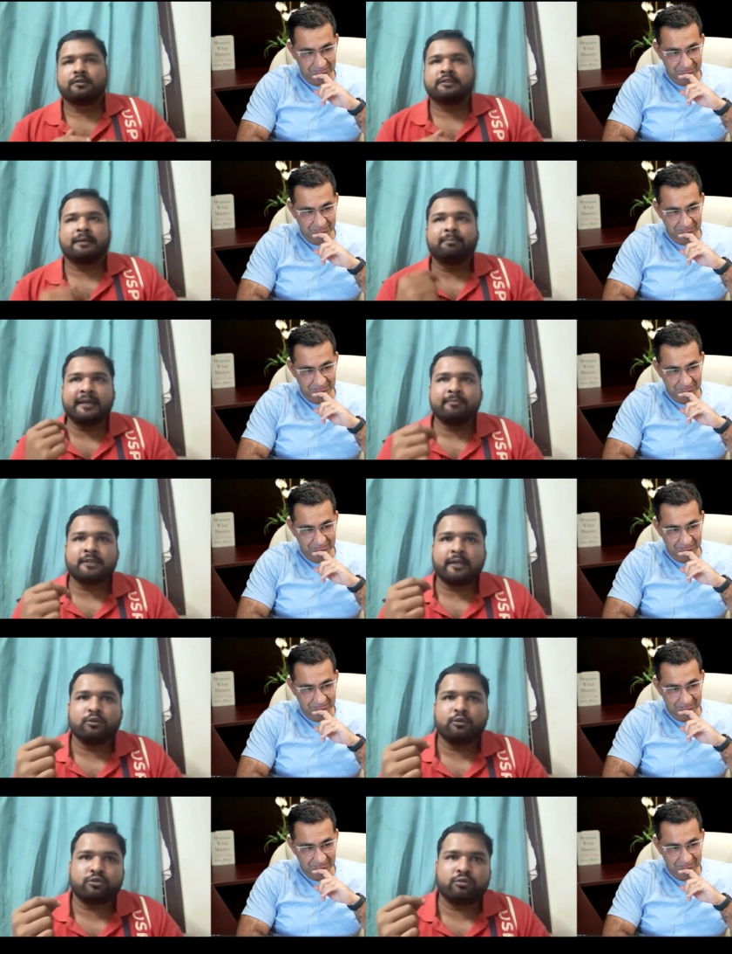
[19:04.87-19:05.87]

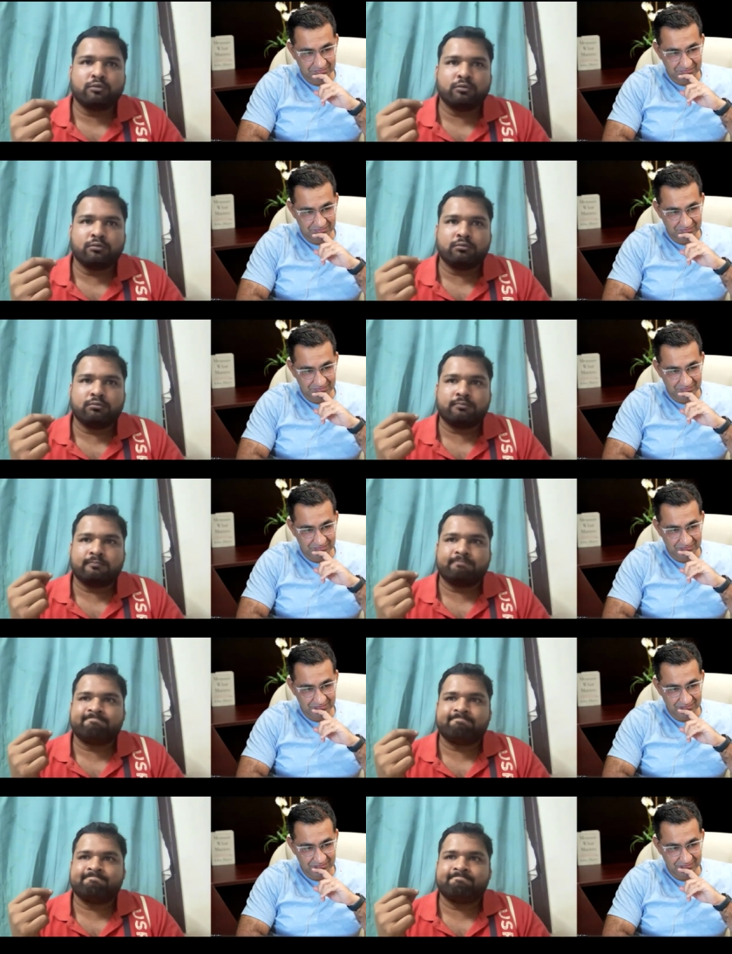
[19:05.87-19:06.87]
Speaker 1: Sometimes I used to
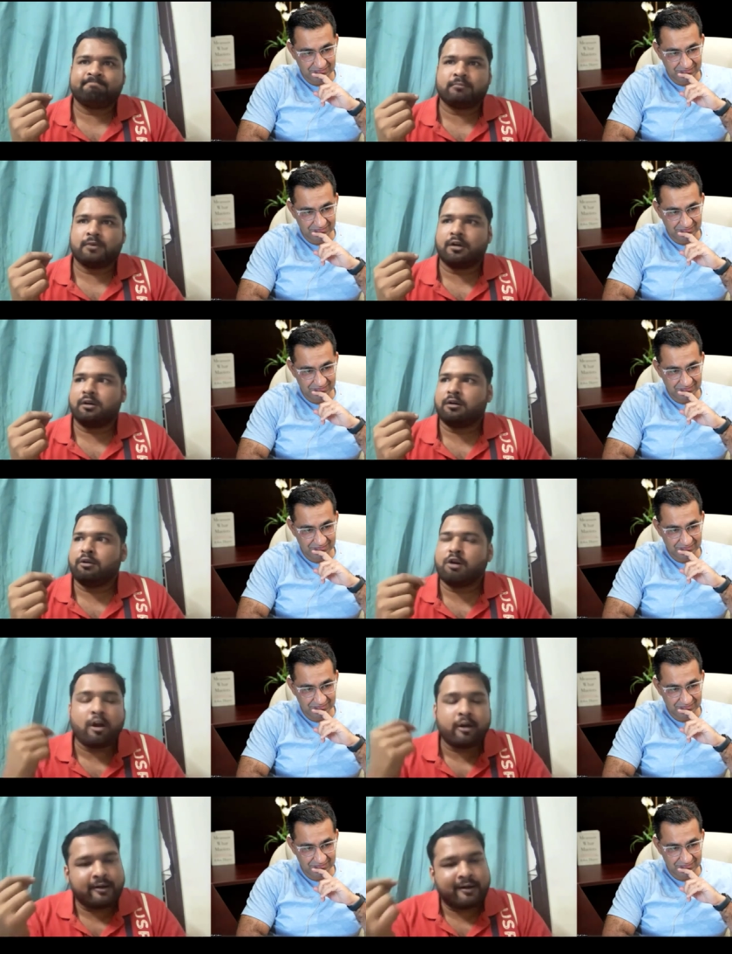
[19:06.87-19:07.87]
uh,
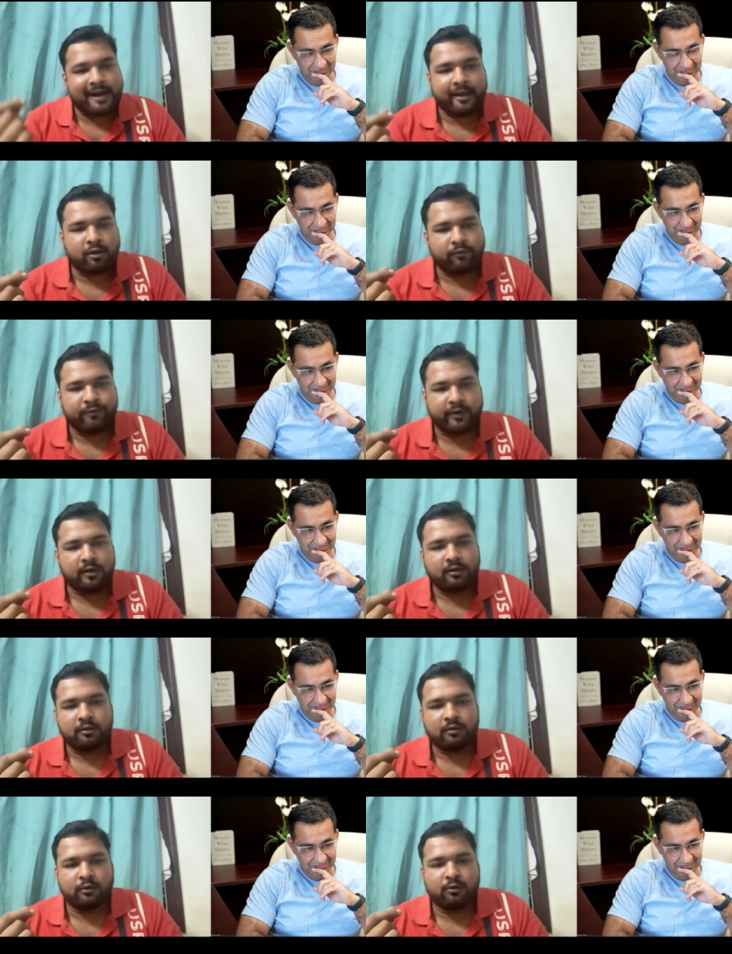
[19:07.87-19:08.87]
not track of
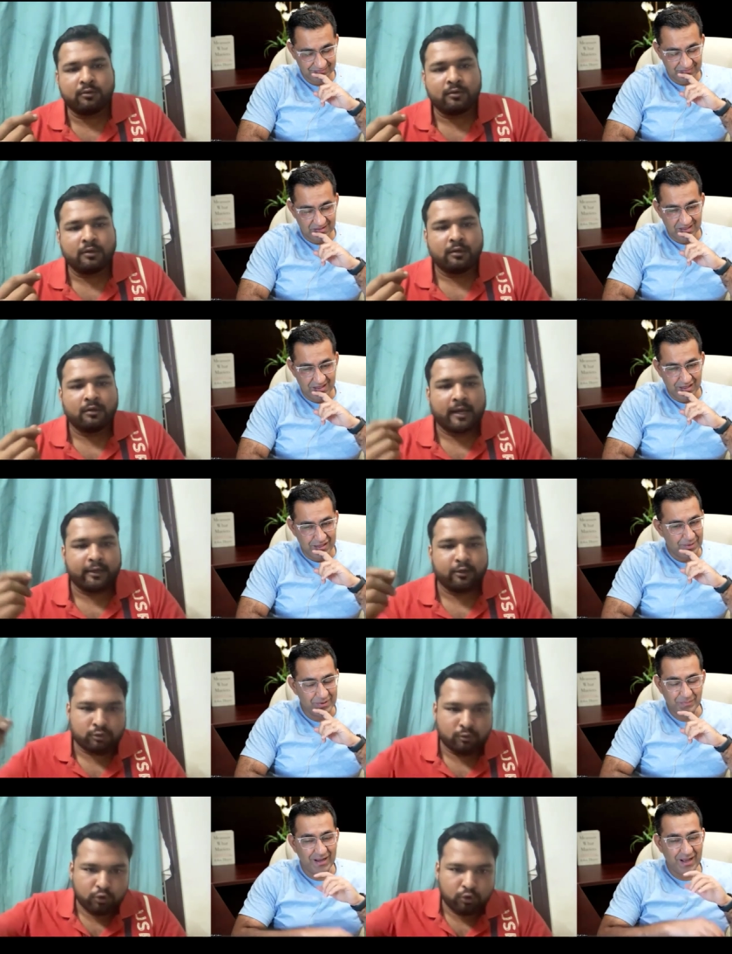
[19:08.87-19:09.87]
it, you know.
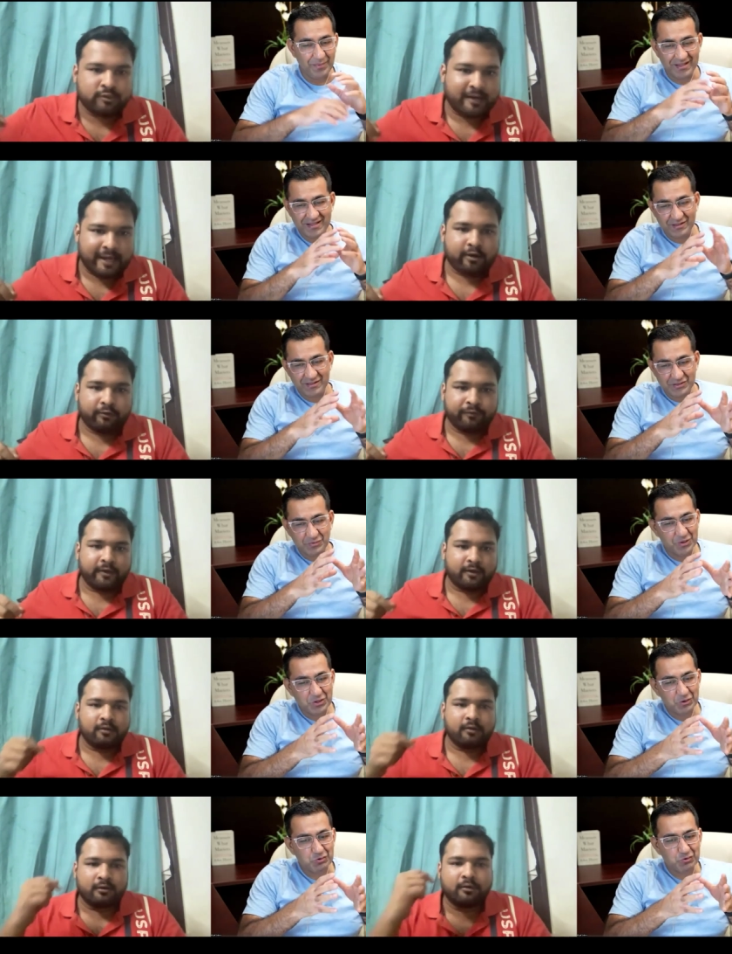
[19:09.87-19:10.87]
I yeah, used but, to but, I
Speaker 2: mean, so,
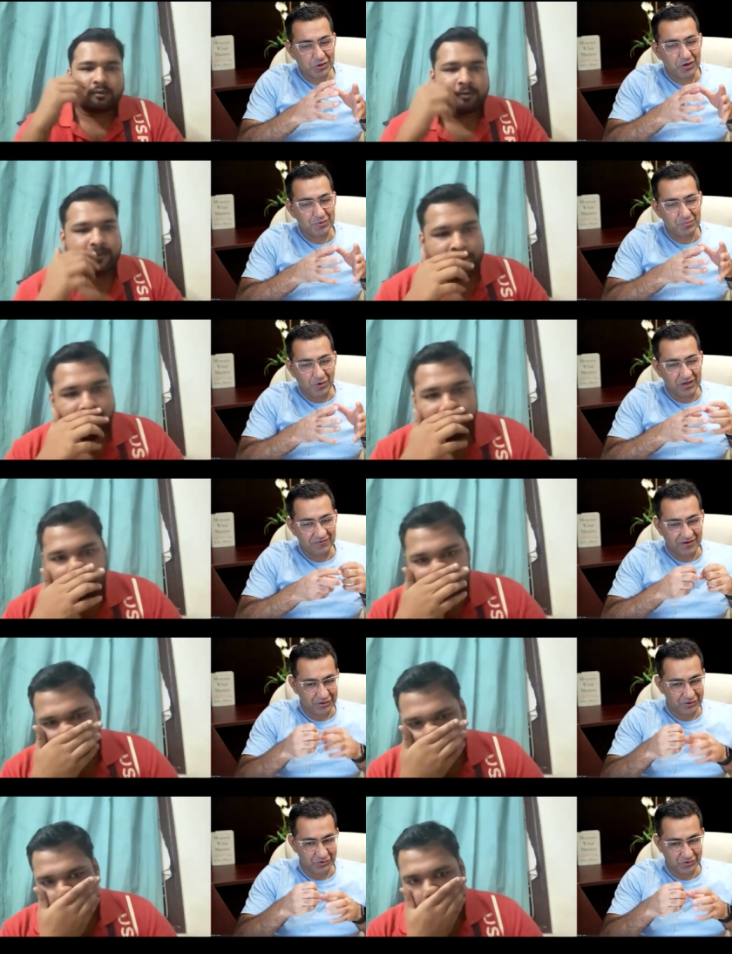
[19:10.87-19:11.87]
but those were not
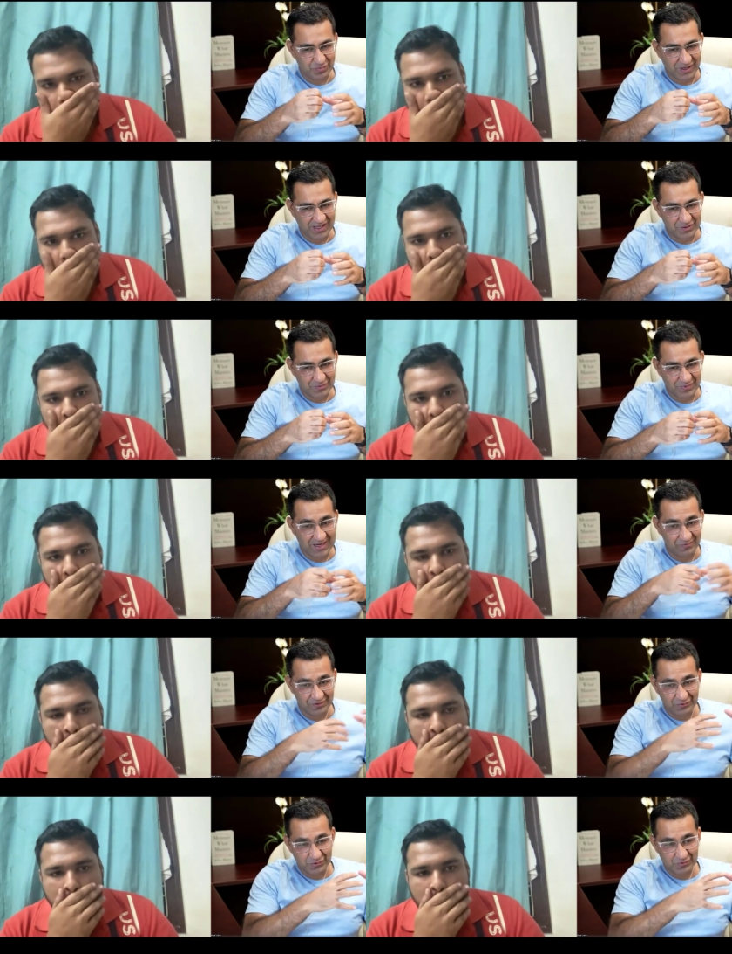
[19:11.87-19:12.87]
modifier issues to
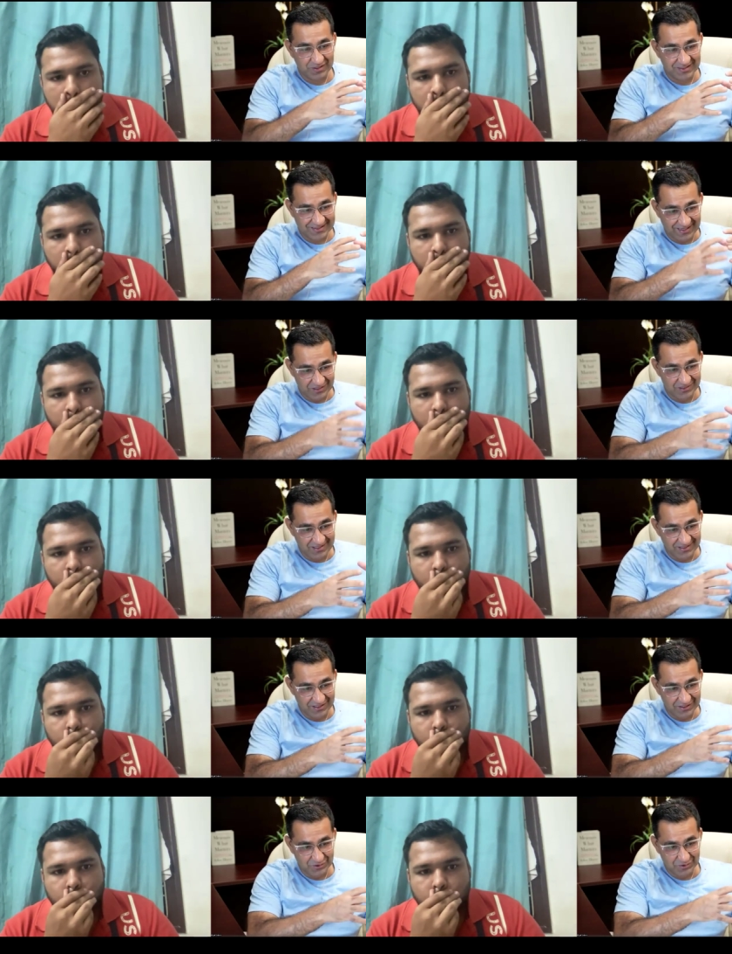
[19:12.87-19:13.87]
begin with. Those were
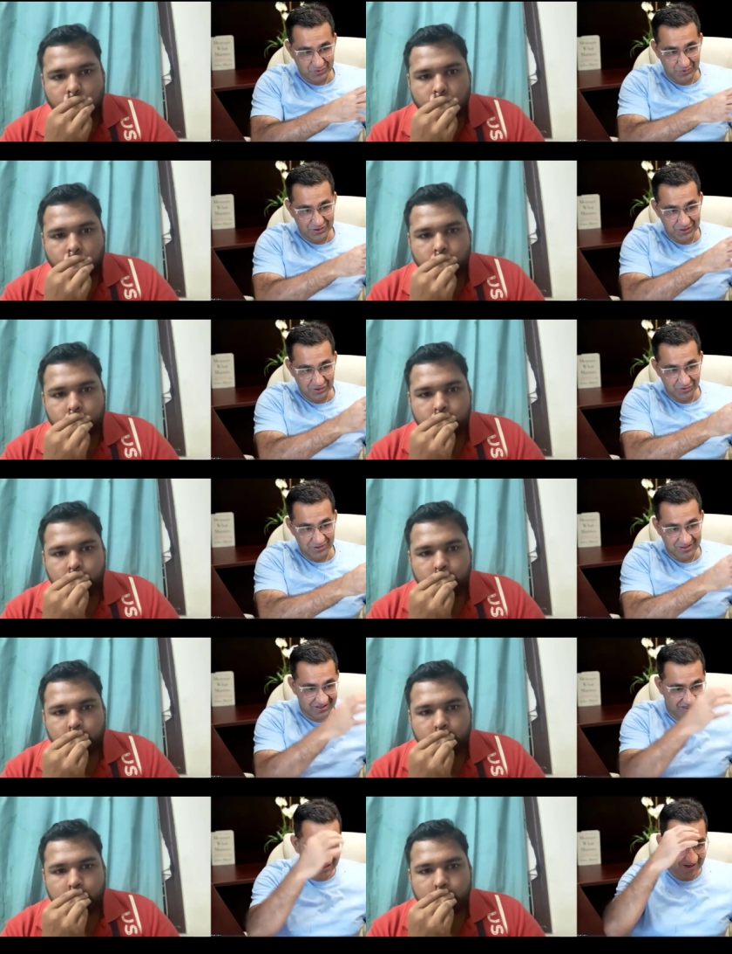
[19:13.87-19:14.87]
essentially the issues where you
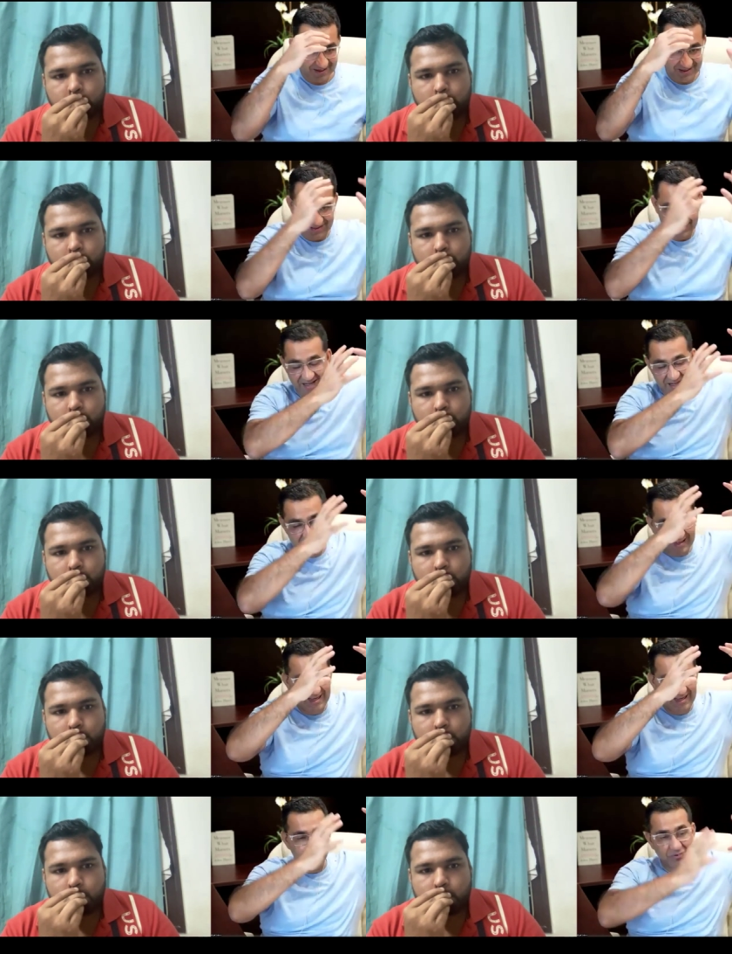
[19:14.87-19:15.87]
didn't really under-
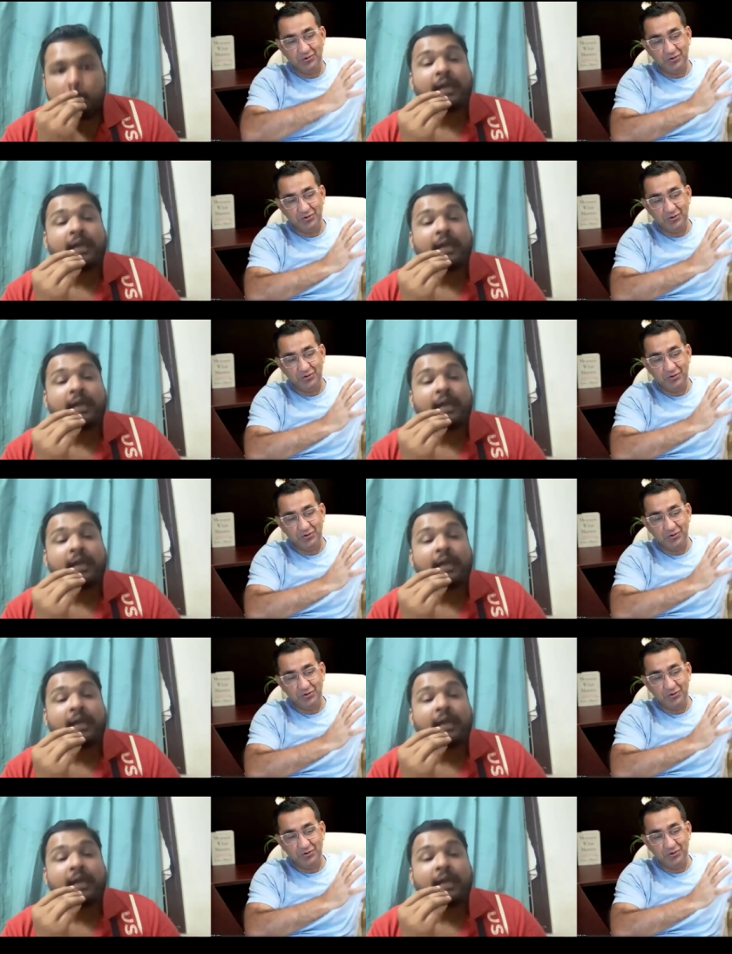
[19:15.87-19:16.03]
keep the